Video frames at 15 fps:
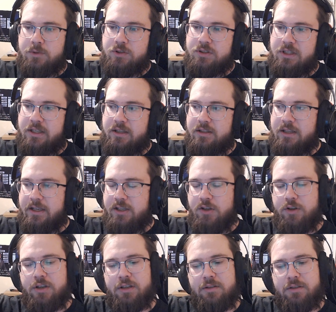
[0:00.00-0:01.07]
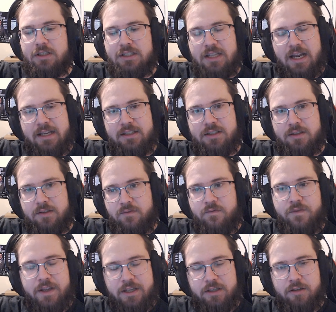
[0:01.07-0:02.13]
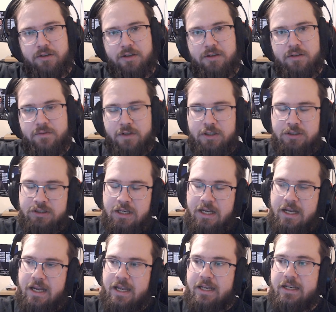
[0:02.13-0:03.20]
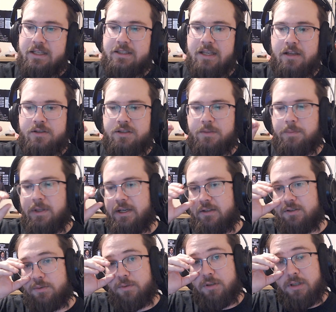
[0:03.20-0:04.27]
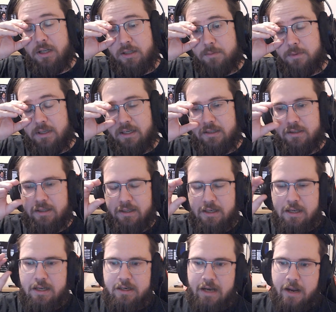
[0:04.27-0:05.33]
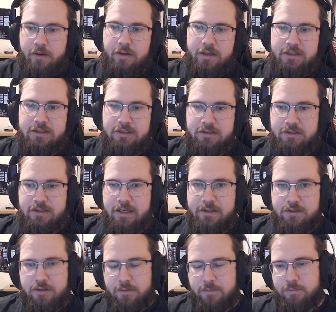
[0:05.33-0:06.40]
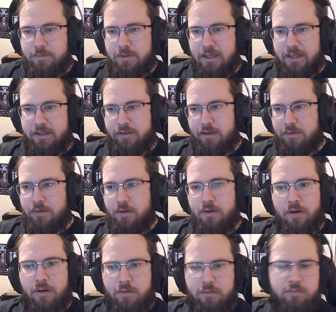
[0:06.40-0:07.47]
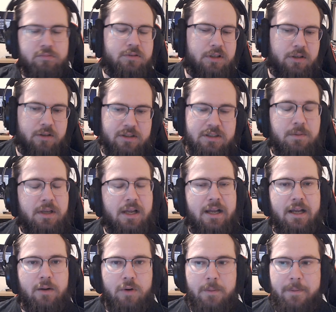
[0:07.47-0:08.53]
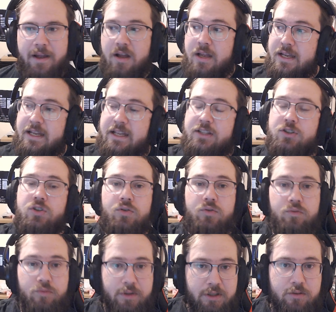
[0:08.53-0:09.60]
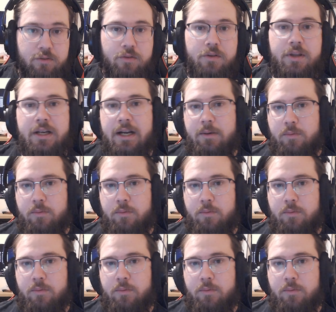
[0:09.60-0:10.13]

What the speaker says: that like you can design to fit your universe. And it tells the players who are colorblind that not only is this danger, like, you know, oh, you know, it's something I got to worry about, it's critical that I